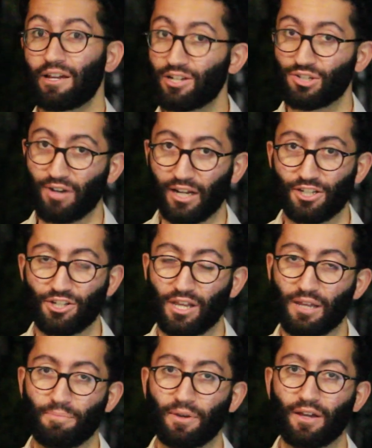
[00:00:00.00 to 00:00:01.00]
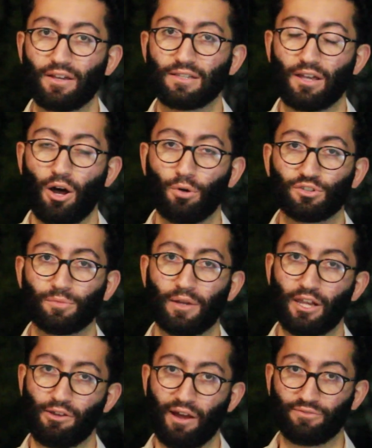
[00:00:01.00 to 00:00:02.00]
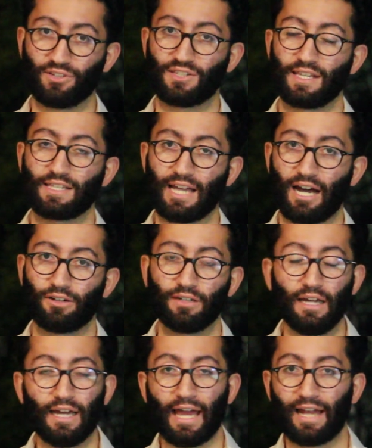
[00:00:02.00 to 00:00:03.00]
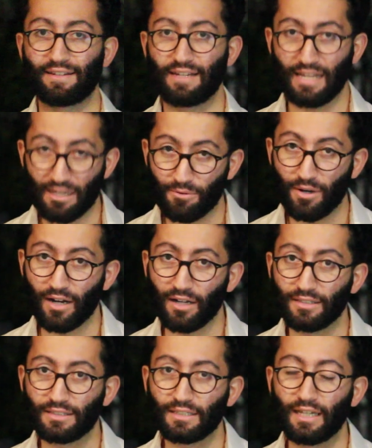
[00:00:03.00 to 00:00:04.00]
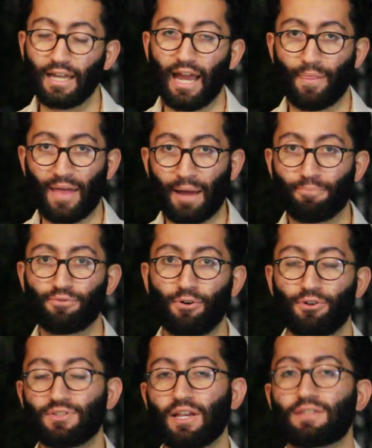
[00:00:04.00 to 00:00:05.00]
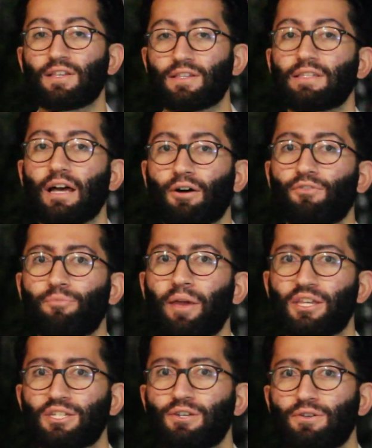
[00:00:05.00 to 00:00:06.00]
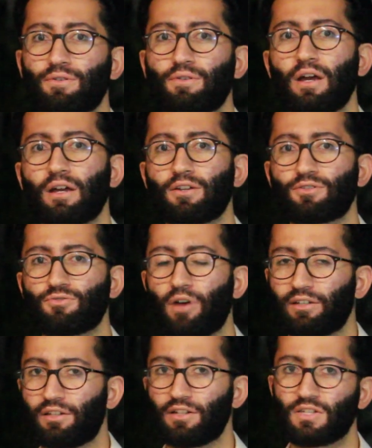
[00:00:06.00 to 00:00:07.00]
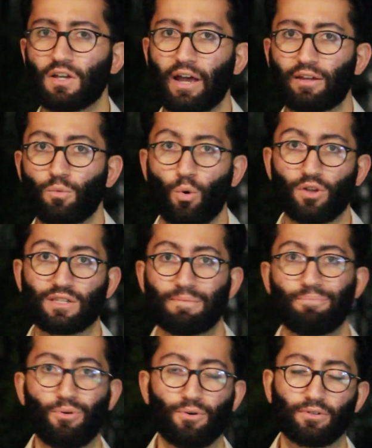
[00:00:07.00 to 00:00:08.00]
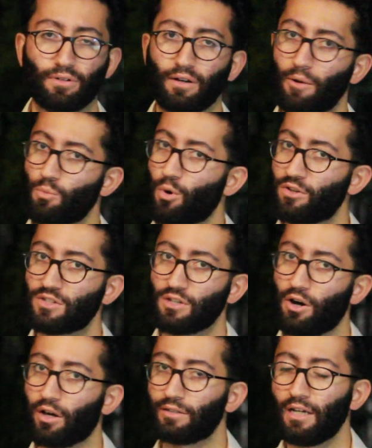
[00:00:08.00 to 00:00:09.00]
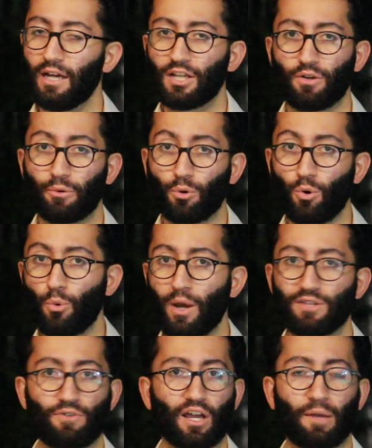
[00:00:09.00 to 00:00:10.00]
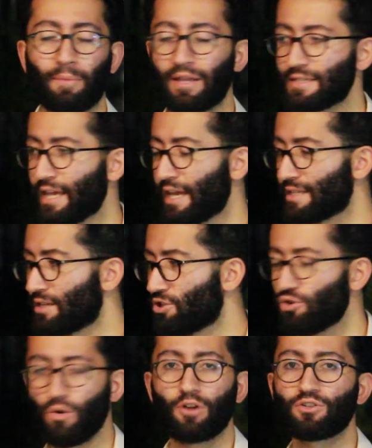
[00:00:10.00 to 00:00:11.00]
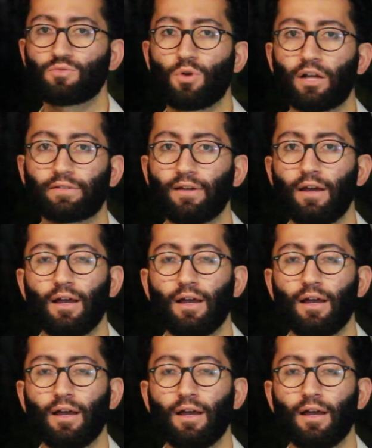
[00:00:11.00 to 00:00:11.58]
good strategy, because ultimately you have to sit down and delete words, and that process itself makes you try to decide what's important and what's not. So I would always recommend, say it's a 200 word